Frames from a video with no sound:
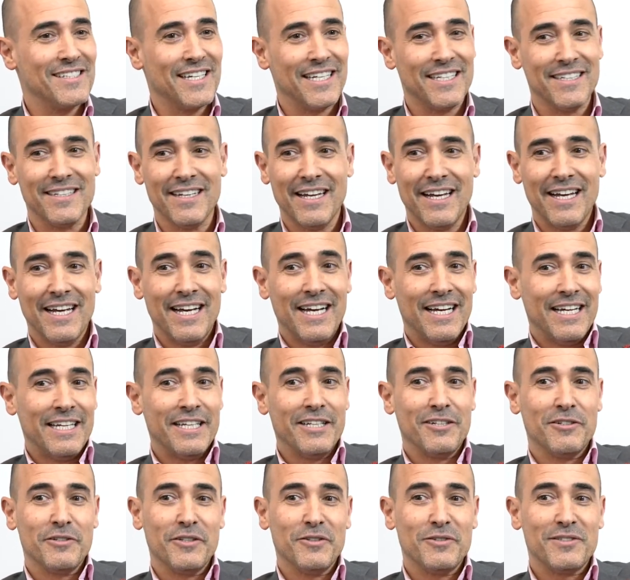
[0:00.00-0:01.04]
And
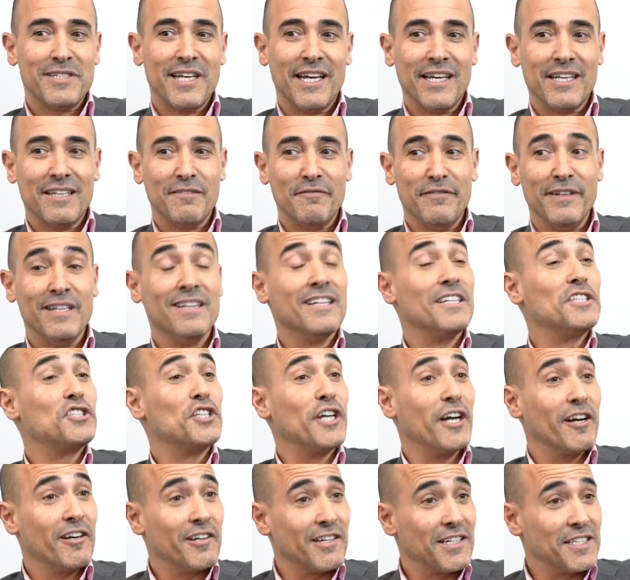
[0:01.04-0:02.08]
you take Villa
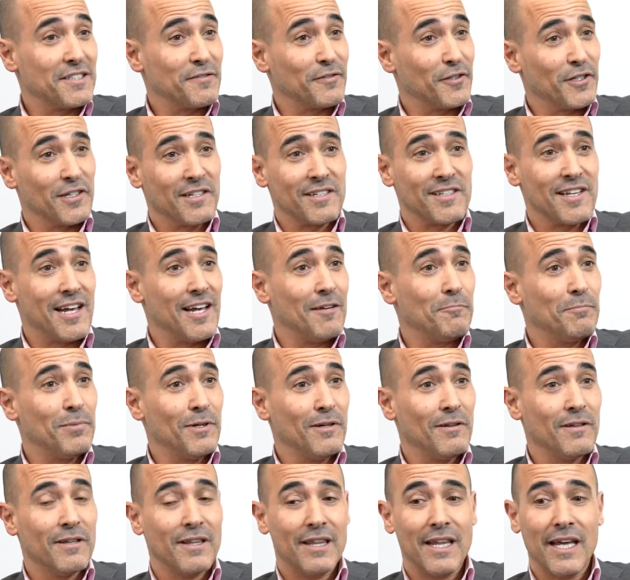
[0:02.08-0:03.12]
Charities, for
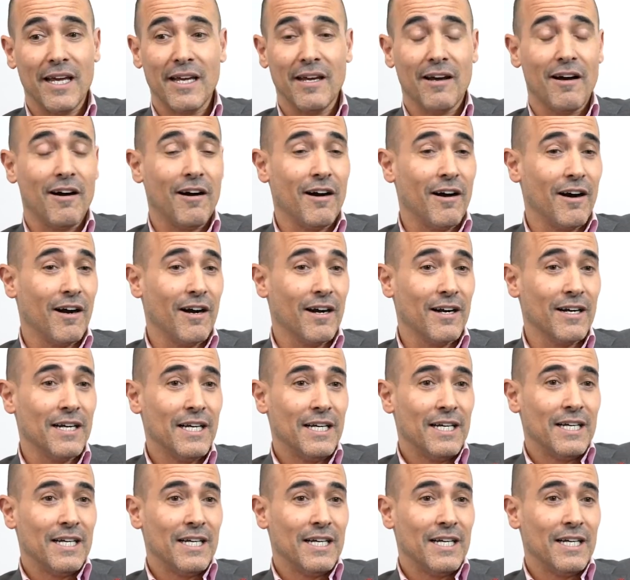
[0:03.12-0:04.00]
example. They are,